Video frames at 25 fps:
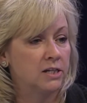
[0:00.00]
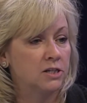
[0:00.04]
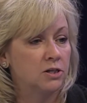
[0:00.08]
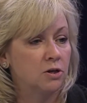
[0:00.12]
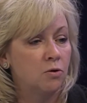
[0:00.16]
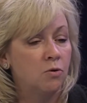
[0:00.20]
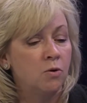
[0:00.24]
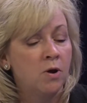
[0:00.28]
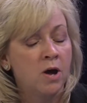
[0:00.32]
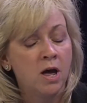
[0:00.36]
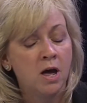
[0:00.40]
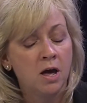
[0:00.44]

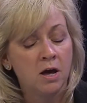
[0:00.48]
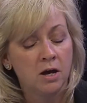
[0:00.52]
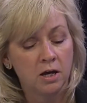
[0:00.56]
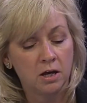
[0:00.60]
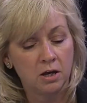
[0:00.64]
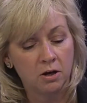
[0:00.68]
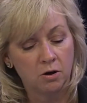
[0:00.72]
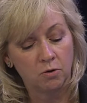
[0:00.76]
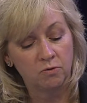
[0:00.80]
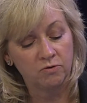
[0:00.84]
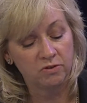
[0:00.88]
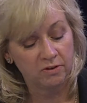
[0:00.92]
So, mm.
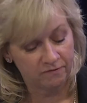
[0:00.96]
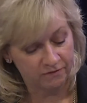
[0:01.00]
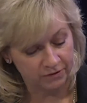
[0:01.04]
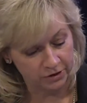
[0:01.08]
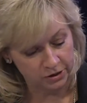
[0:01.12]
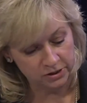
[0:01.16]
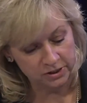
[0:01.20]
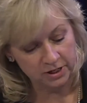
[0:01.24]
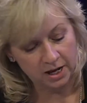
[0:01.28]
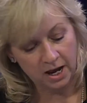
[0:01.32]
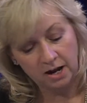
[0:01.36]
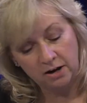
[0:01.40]
you know, the
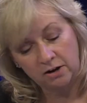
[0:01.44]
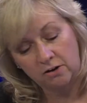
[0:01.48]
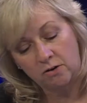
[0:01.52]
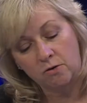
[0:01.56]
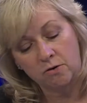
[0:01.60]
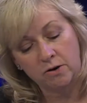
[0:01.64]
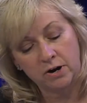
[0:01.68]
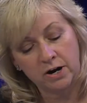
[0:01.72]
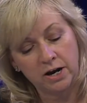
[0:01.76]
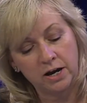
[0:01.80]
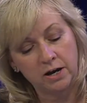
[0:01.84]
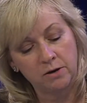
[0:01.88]
first
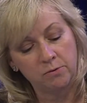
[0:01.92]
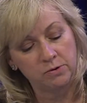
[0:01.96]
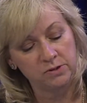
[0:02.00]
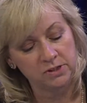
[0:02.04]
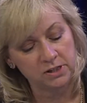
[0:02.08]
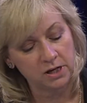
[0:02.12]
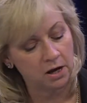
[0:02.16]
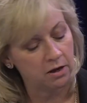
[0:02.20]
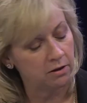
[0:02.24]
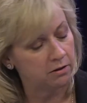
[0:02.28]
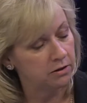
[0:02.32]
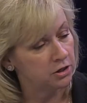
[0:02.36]
category was
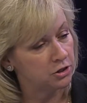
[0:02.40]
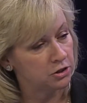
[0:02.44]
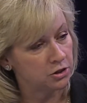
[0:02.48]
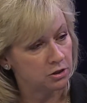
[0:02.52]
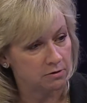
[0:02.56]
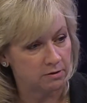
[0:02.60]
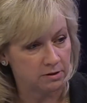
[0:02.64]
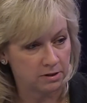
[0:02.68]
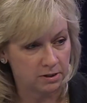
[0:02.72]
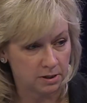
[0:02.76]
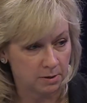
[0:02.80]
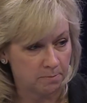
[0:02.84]
health
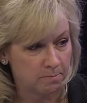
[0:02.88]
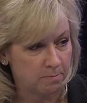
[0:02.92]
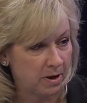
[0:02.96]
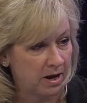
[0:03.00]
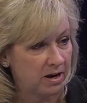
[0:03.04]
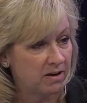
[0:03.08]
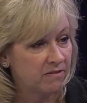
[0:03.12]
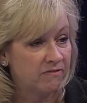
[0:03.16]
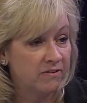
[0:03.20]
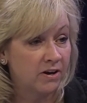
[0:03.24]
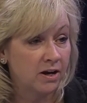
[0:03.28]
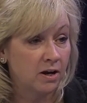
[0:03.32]
insurance and
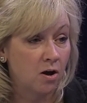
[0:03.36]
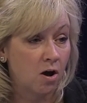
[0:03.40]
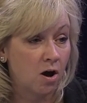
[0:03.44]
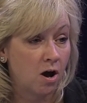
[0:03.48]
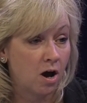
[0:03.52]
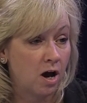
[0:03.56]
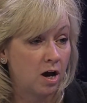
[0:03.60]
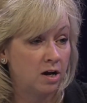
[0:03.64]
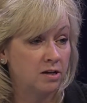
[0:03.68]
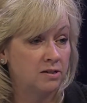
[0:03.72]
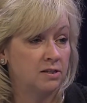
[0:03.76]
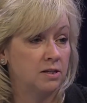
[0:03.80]
benefit
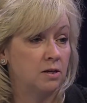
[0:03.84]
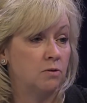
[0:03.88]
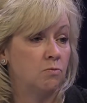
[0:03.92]
costs.